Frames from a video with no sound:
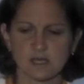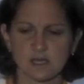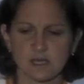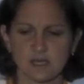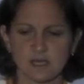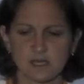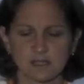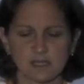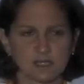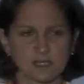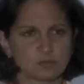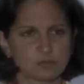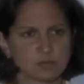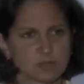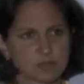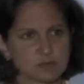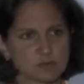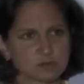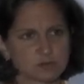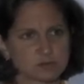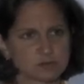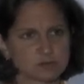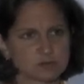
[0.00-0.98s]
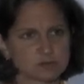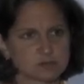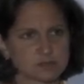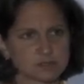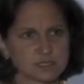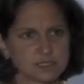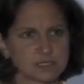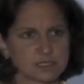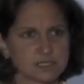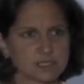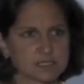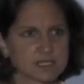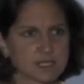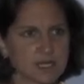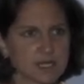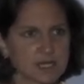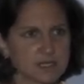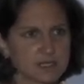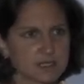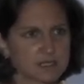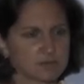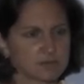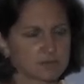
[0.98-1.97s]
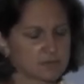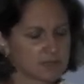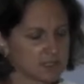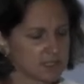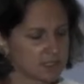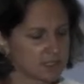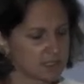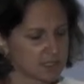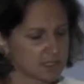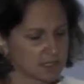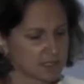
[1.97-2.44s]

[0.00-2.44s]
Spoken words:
and then we go to the CT scan, and we